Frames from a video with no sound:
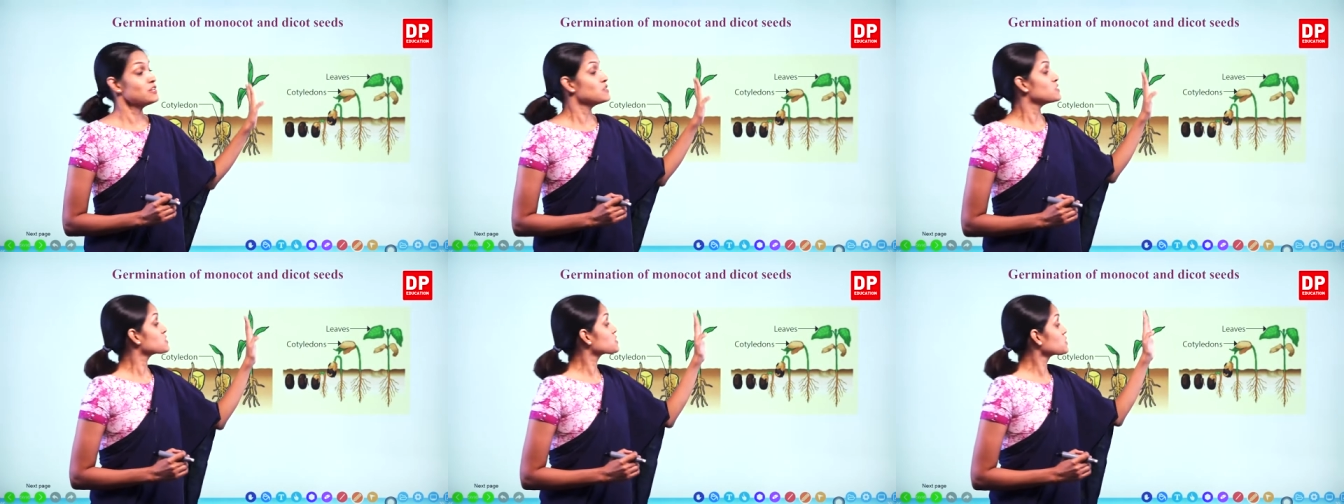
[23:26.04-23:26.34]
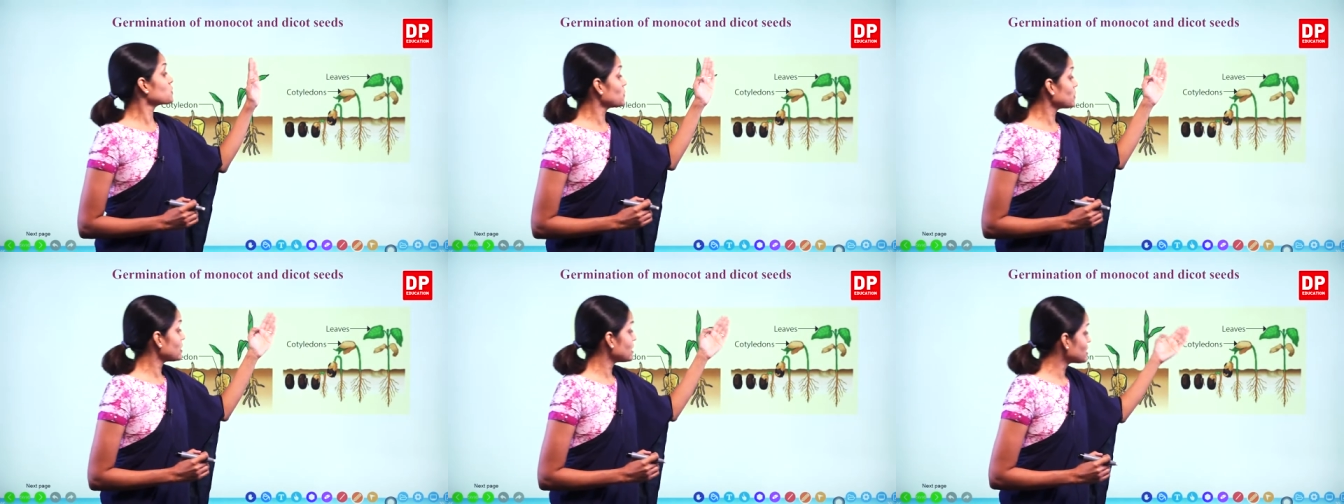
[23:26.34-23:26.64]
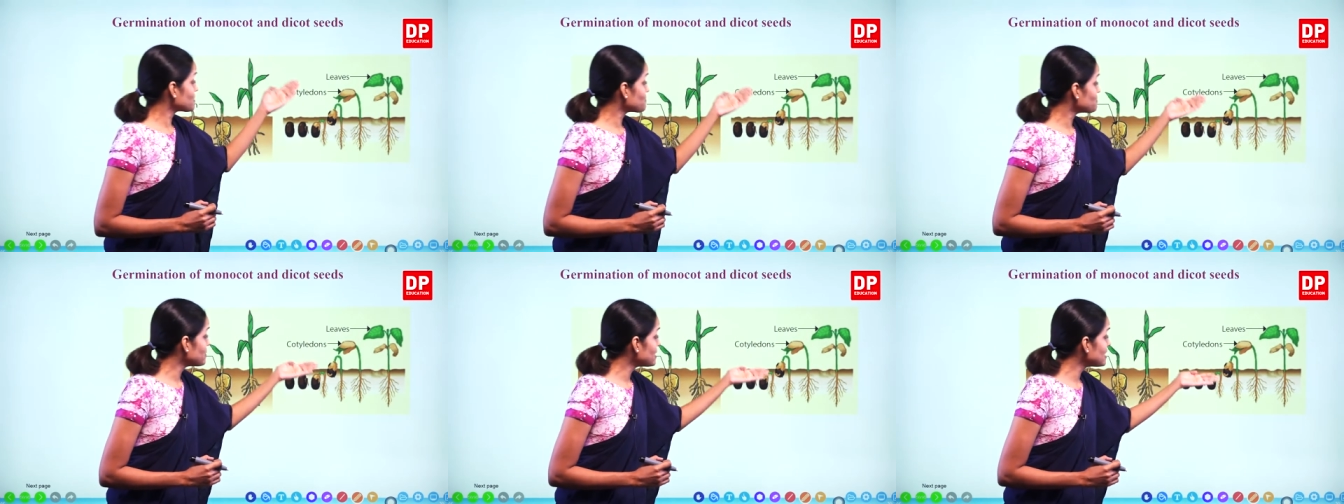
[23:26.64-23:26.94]
So, it
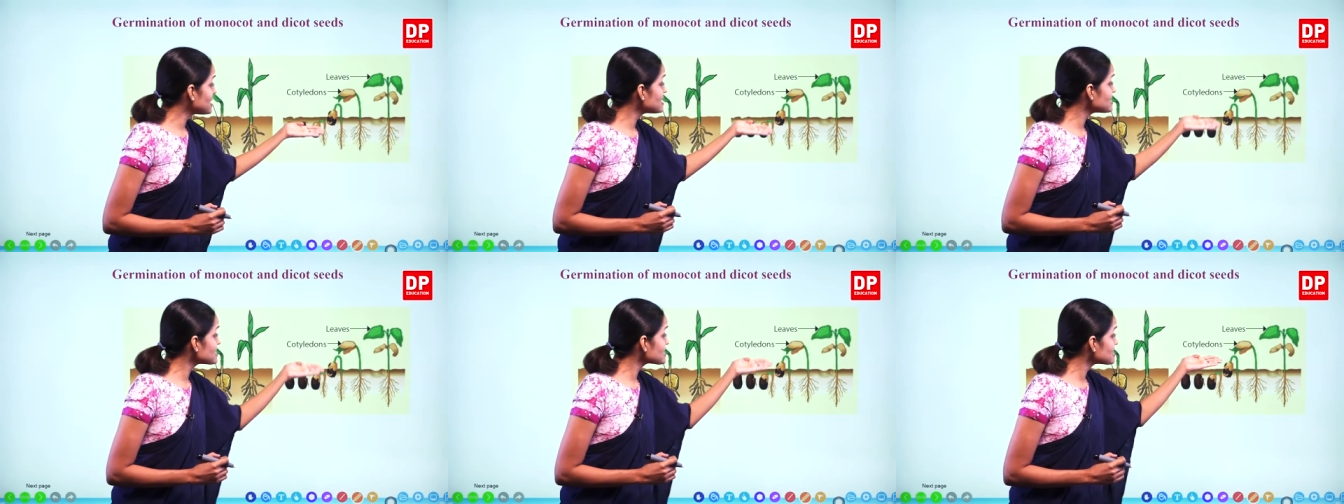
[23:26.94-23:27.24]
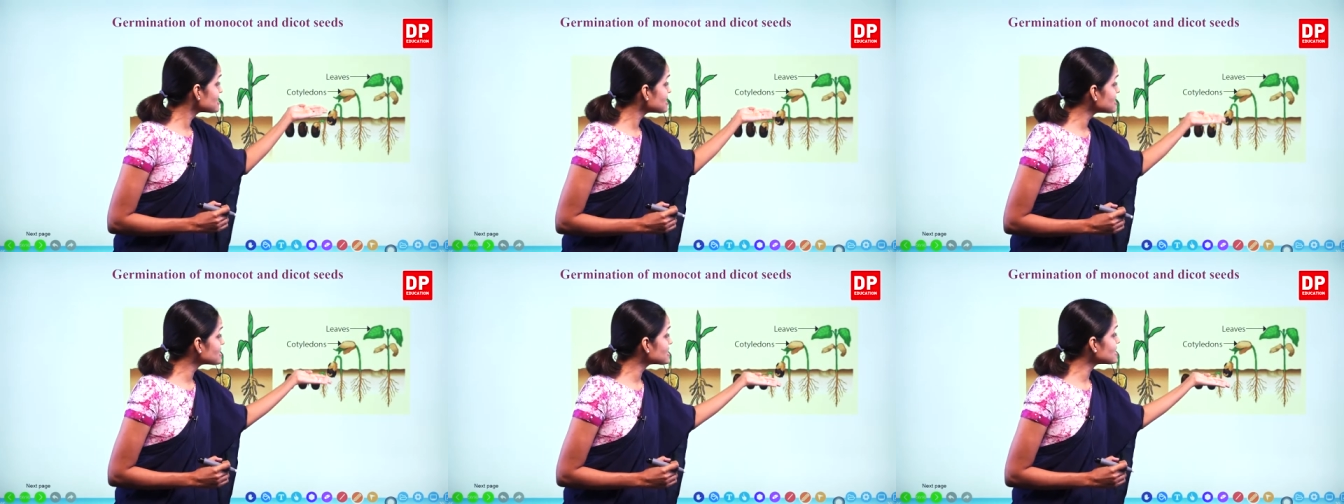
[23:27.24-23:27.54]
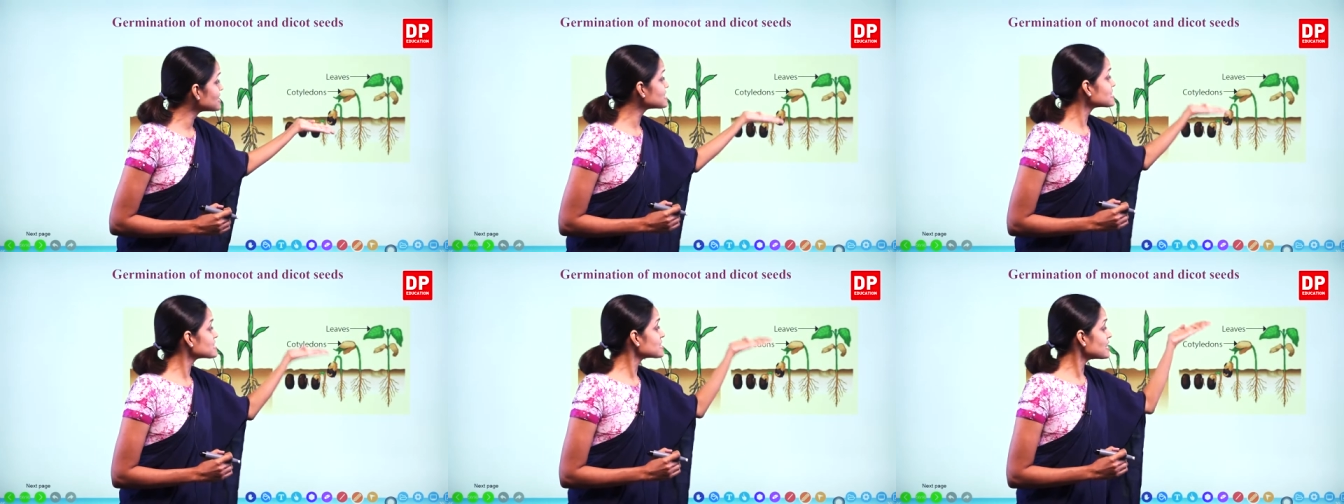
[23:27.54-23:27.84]
means this
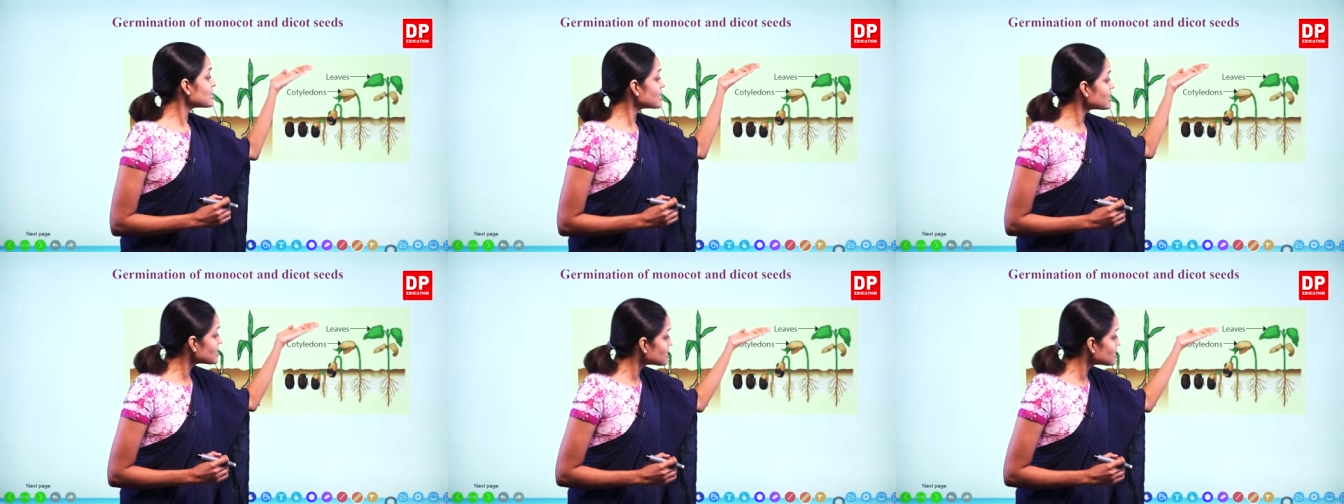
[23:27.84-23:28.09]
is a